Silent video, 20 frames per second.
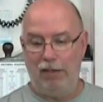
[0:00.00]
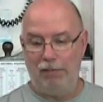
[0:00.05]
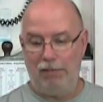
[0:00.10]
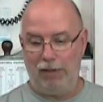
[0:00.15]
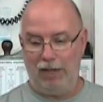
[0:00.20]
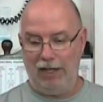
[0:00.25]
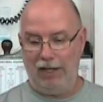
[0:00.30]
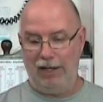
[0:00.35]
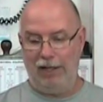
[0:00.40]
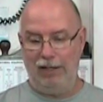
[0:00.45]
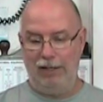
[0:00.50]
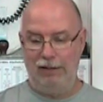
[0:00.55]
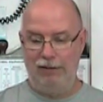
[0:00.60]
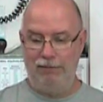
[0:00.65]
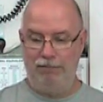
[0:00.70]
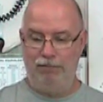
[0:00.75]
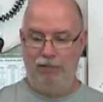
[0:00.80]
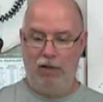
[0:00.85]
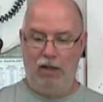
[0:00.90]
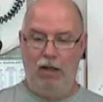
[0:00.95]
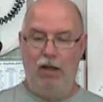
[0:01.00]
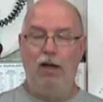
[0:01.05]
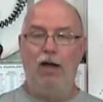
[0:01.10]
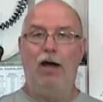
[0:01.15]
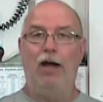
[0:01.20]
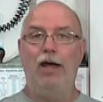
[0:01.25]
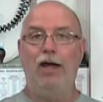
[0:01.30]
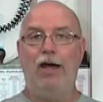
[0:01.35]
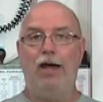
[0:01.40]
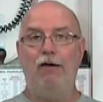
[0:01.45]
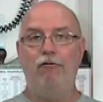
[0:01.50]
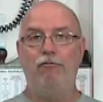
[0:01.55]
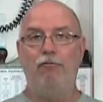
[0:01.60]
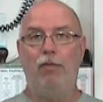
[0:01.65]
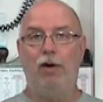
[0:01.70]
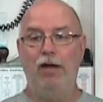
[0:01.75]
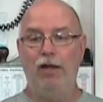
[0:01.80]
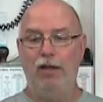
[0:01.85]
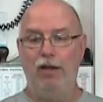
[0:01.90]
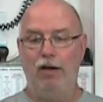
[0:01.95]
my plan, I have
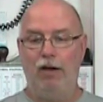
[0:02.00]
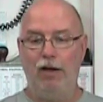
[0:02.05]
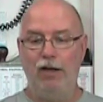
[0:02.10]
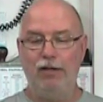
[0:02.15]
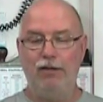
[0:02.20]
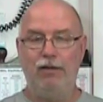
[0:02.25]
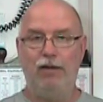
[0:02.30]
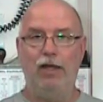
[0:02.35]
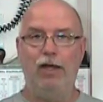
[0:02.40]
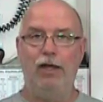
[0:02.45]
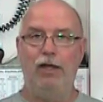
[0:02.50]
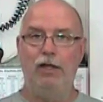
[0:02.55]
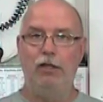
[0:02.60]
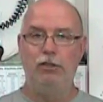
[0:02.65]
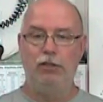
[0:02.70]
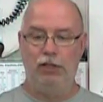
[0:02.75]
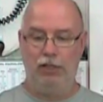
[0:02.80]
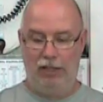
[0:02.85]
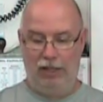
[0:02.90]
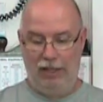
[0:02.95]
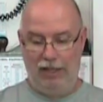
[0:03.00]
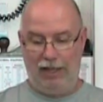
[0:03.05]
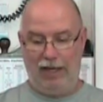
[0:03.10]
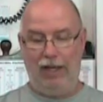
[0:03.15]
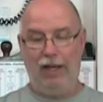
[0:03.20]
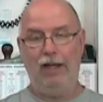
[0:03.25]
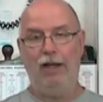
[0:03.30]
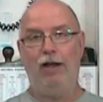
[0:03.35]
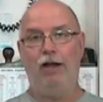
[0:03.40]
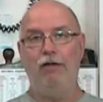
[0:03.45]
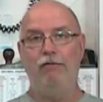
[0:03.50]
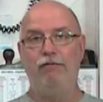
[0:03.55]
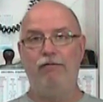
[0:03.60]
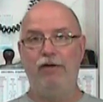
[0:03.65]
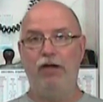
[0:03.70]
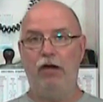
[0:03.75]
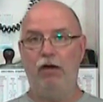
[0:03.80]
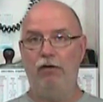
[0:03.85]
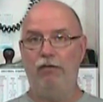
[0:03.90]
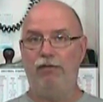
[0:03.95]
my height gauge, and I
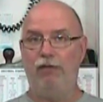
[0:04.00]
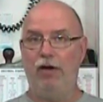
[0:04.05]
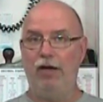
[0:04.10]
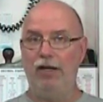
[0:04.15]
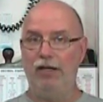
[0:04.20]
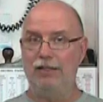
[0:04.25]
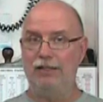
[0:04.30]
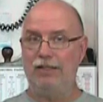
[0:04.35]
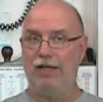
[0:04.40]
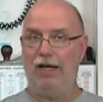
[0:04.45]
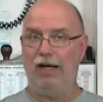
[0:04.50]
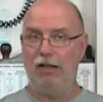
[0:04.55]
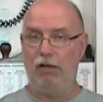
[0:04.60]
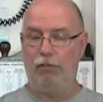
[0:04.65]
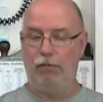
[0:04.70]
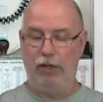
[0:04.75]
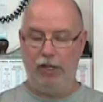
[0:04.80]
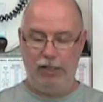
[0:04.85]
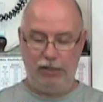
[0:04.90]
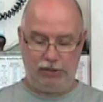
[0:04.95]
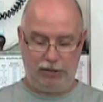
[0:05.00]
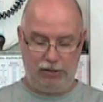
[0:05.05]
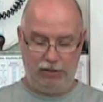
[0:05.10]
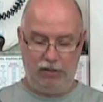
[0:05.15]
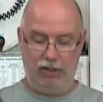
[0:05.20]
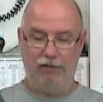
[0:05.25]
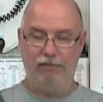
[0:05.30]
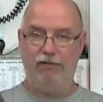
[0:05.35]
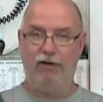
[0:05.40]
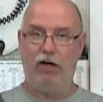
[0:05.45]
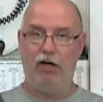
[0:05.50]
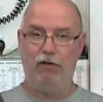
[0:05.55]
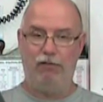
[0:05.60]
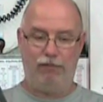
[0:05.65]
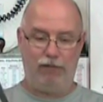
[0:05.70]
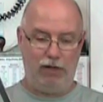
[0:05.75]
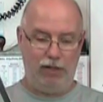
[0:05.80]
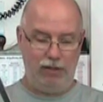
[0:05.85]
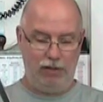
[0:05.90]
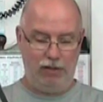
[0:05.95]
verified its calibration. I
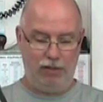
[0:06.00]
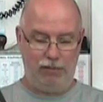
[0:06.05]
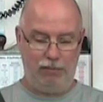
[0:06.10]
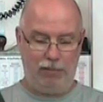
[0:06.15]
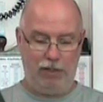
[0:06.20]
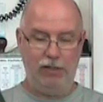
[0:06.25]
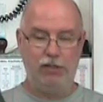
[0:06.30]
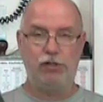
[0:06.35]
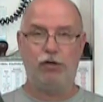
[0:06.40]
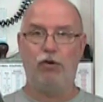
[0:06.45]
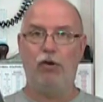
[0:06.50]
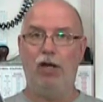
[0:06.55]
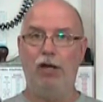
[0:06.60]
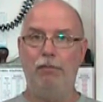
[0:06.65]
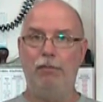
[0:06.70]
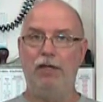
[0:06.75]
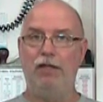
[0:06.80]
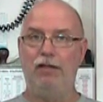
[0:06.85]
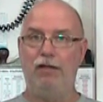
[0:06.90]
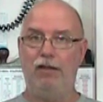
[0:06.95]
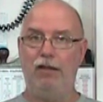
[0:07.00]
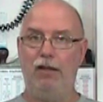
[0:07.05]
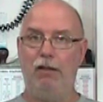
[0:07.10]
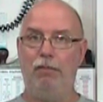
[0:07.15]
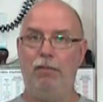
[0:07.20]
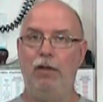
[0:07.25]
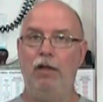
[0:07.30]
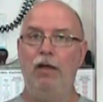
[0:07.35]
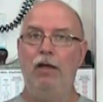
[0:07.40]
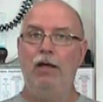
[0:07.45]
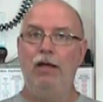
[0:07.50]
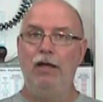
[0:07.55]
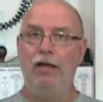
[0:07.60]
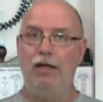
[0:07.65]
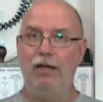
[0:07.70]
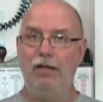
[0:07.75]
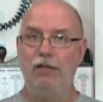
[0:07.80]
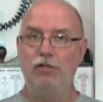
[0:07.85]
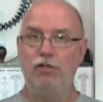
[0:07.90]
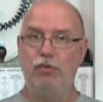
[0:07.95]
verified that my scribing tip
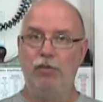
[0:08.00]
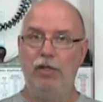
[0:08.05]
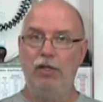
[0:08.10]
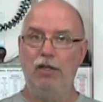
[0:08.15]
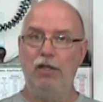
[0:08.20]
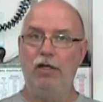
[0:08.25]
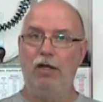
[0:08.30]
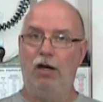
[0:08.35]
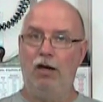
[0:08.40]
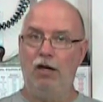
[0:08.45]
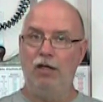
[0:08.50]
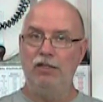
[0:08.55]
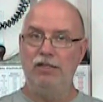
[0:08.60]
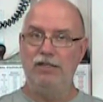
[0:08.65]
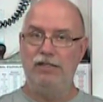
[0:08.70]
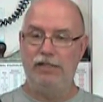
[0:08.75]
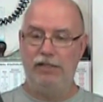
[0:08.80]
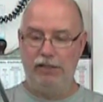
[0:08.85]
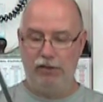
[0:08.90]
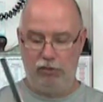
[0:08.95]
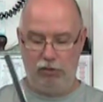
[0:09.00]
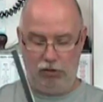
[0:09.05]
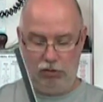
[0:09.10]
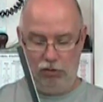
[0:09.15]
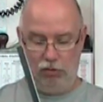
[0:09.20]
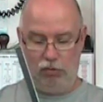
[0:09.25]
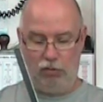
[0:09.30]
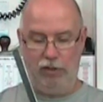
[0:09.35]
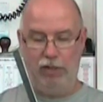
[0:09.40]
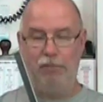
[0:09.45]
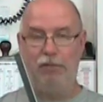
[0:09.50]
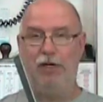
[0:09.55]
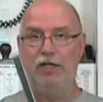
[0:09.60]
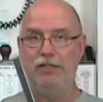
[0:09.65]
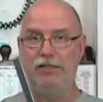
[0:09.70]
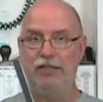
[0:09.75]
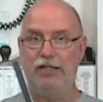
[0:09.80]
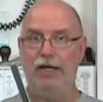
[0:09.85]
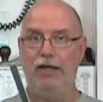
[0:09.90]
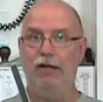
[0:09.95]
is really on zero when my
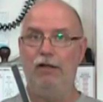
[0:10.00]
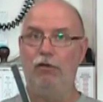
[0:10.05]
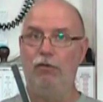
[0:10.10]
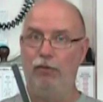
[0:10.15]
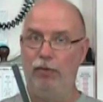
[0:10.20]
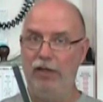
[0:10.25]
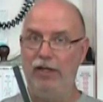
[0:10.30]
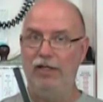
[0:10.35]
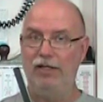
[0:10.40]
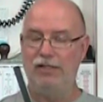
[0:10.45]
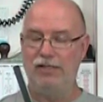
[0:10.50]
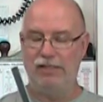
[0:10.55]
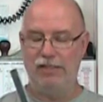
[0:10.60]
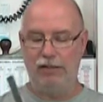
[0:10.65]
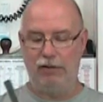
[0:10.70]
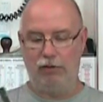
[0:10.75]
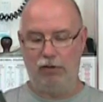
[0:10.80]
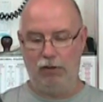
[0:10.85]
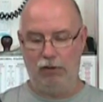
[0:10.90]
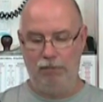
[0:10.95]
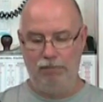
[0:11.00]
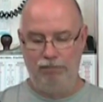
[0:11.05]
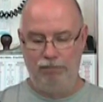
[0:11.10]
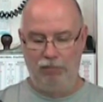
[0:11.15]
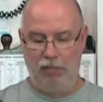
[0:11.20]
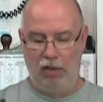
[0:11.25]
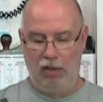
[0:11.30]
scale reads zero.